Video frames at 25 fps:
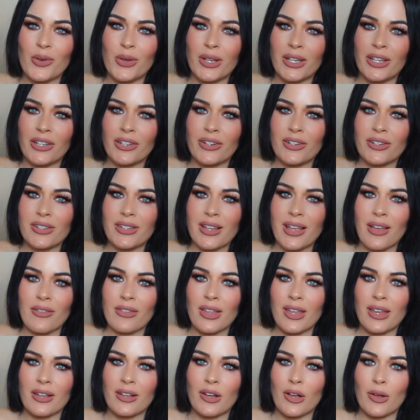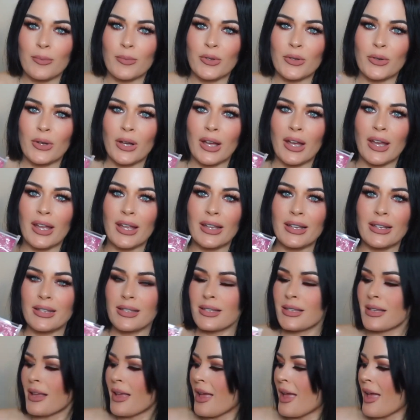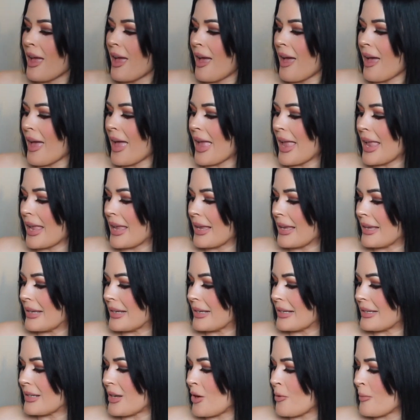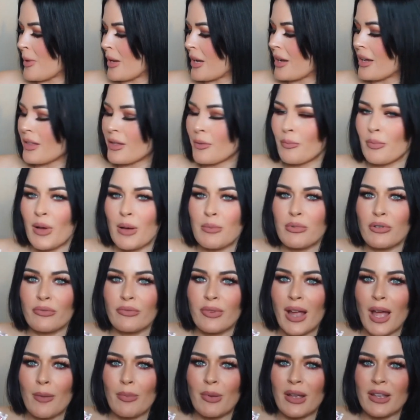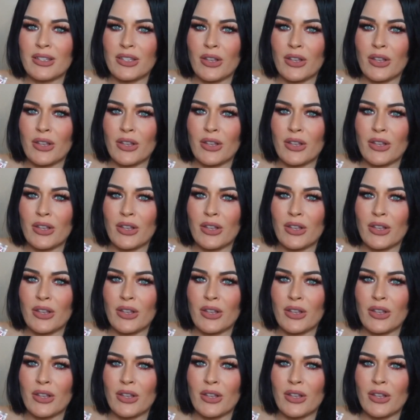here's how they come, you guys. And, oh my god, the bubble wrap has